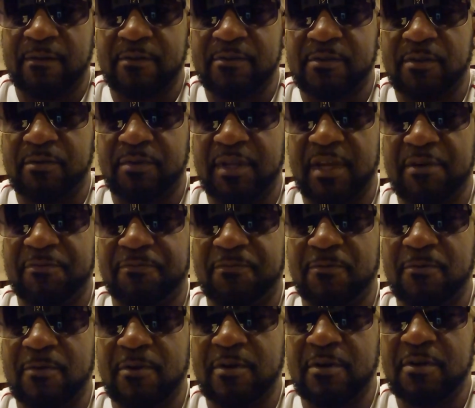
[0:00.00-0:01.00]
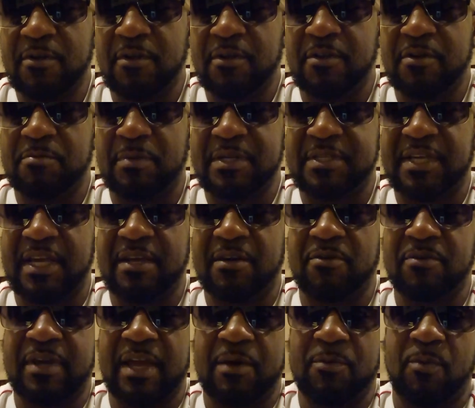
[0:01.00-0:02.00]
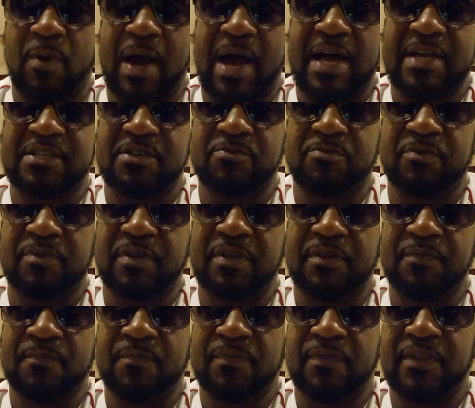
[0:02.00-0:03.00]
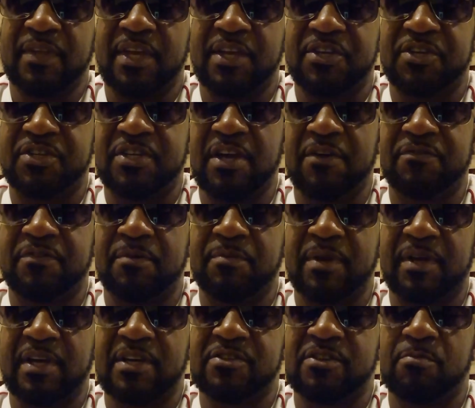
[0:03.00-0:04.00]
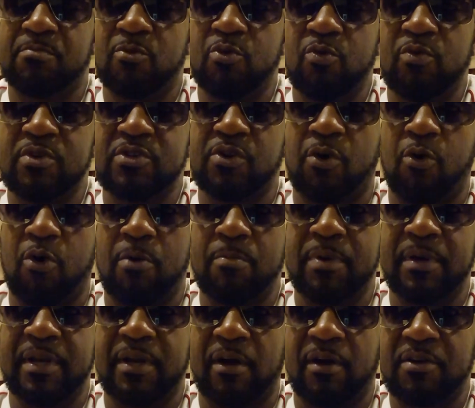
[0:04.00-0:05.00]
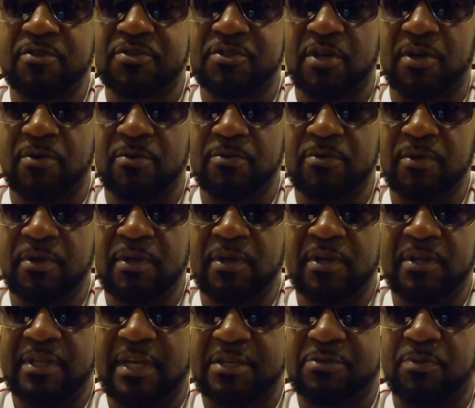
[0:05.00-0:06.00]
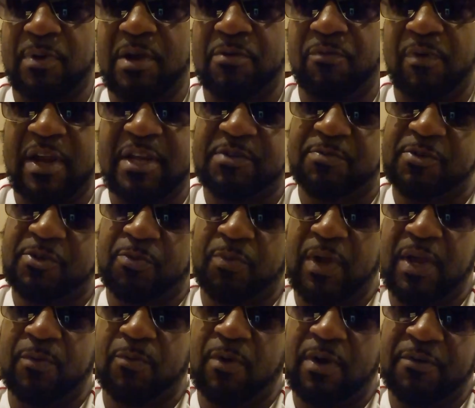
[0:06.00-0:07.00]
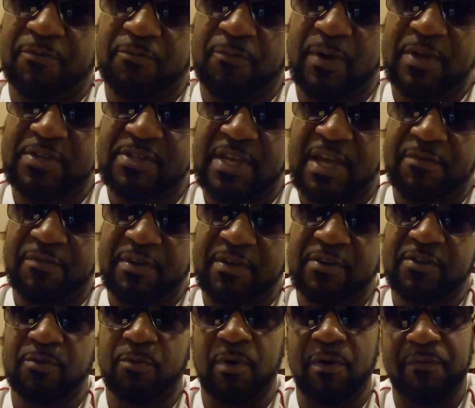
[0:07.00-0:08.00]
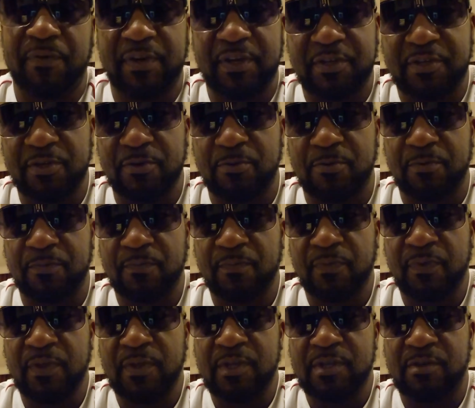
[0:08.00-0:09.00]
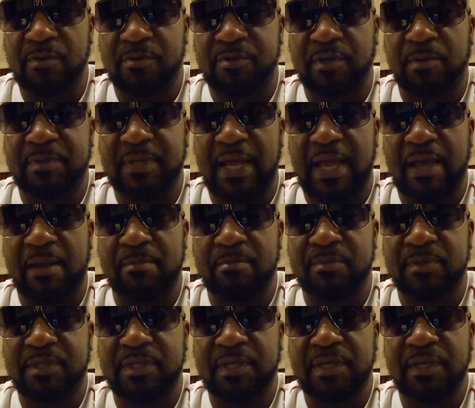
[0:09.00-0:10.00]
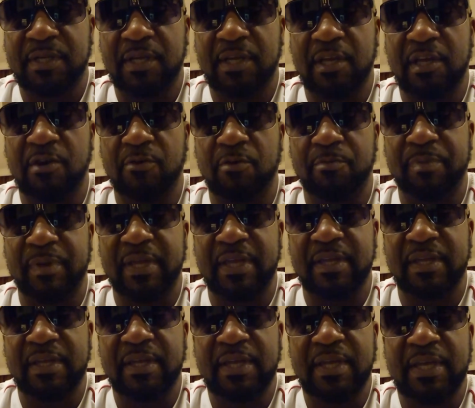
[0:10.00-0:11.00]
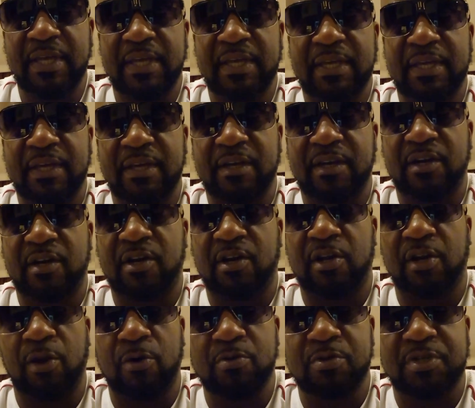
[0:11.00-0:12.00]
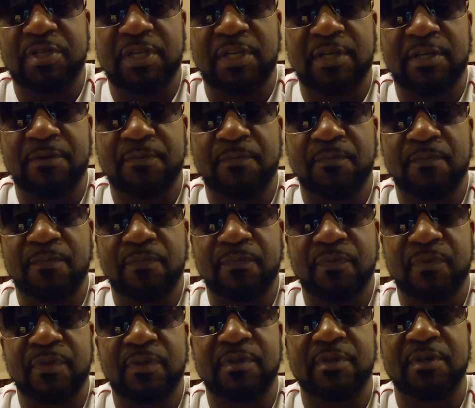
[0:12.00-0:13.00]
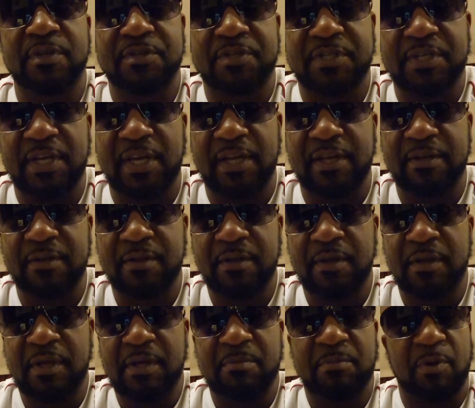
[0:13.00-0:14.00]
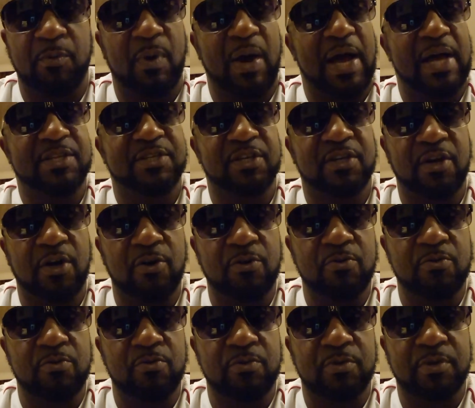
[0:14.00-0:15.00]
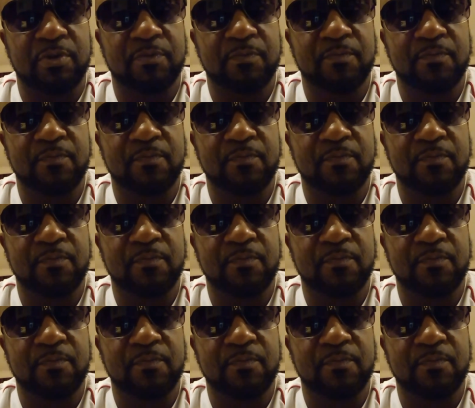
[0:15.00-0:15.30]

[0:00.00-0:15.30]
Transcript: So therefore, you must say, okay, why is it it's shifting? Because the moon is orbiting also. That's why it ranges between 147 to 152. So sometimes it will be closer to the sun but why is it cold?